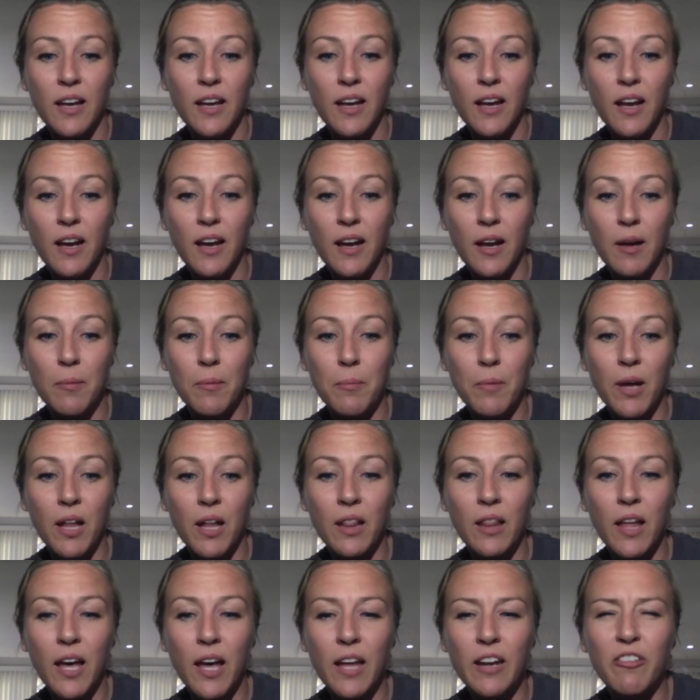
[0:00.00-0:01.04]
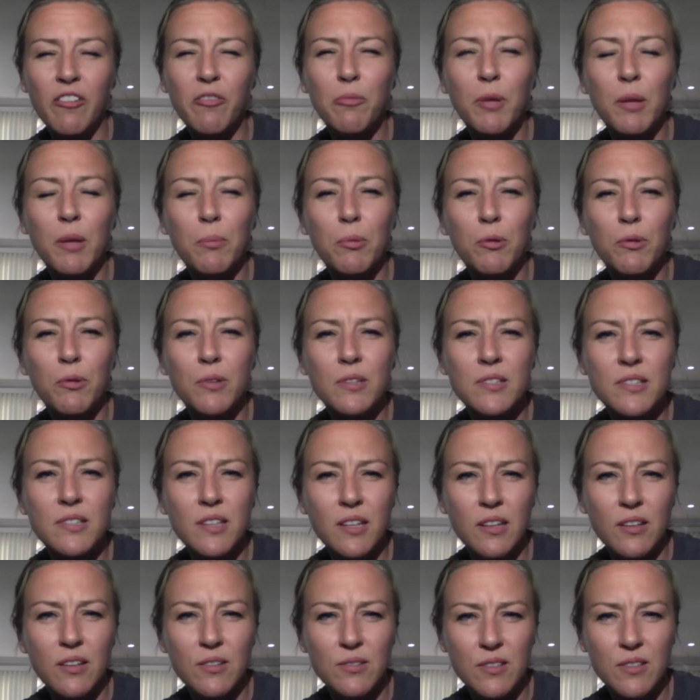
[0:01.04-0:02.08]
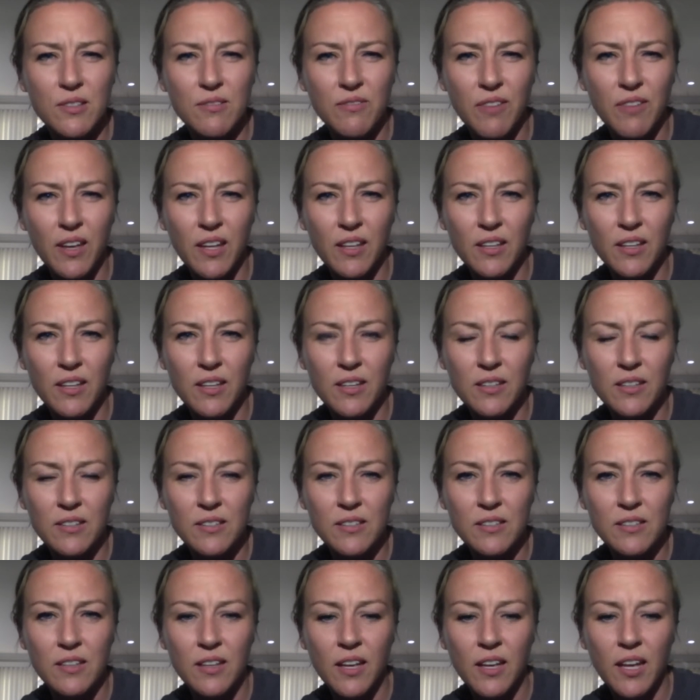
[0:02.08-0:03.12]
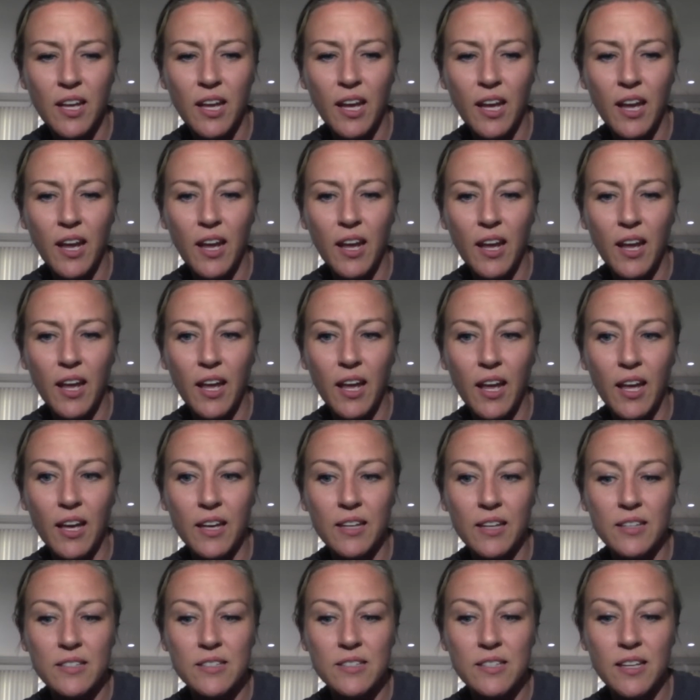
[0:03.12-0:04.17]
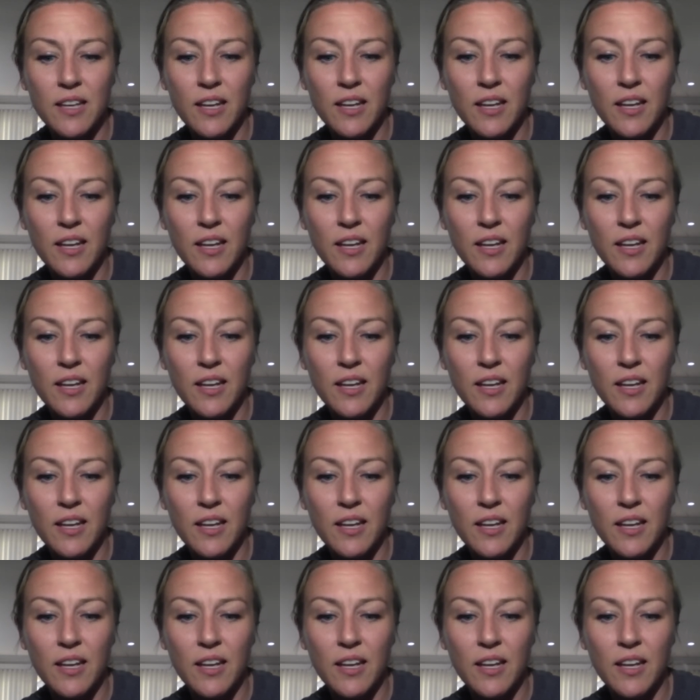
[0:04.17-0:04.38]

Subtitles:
A lot of people would see those as failures, and